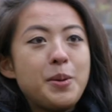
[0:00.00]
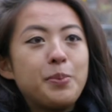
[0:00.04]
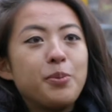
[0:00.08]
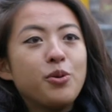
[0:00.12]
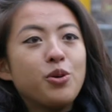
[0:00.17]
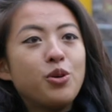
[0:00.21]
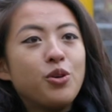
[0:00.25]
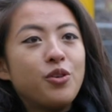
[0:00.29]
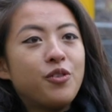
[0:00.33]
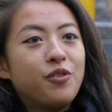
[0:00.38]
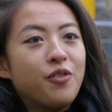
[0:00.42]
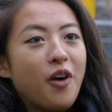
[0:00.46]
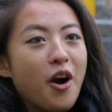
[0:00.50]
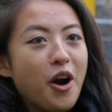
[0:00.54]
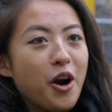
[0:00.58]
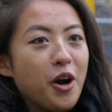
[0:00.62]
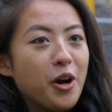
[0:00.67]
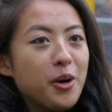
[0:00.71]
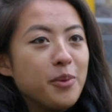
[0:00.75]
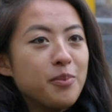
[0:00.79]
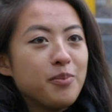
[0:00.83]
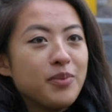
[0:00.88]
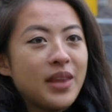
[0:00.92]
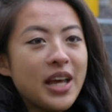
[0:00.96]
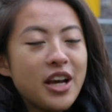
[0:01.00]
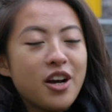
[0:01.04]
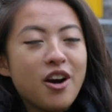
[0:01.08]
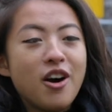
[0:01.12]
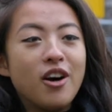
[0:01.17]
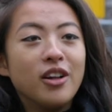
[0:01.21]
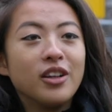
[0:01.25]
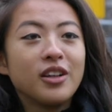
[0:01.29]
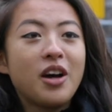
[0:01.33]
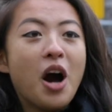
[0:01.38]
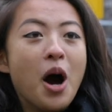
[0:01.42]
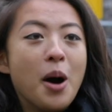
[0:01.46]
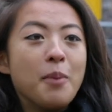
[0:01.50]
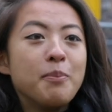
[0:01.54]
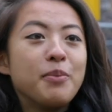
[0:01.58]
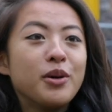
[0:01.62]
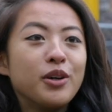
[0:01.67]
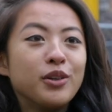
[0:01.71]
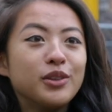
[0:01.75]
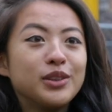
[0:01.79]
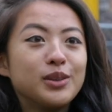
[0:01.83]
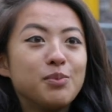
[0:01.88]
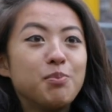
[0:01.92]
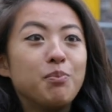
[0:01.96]
People who farm, they call
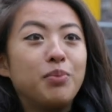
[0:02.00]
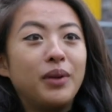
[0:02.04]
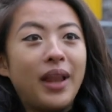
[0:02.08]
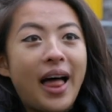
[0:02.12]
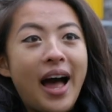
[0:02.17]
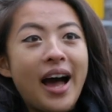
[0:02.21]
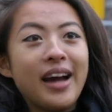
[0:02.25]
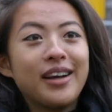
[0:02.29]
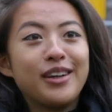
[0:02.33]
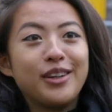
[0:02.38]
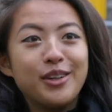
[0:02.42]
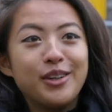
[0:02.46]
compost black